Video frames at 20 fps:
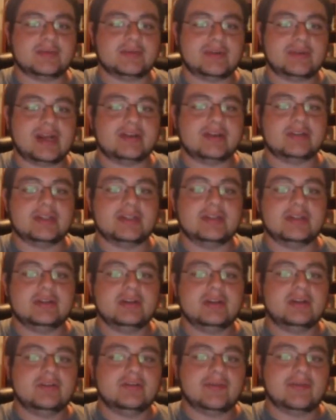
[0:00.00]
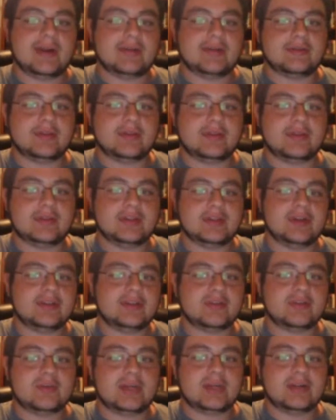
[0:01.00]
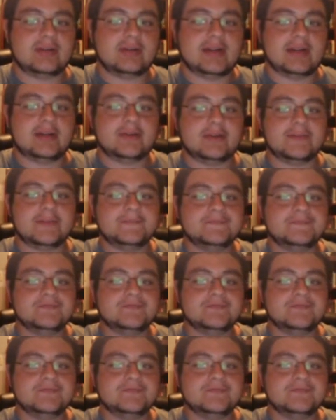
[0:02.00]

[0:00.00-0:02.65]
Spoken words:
around it, rather than the other way around.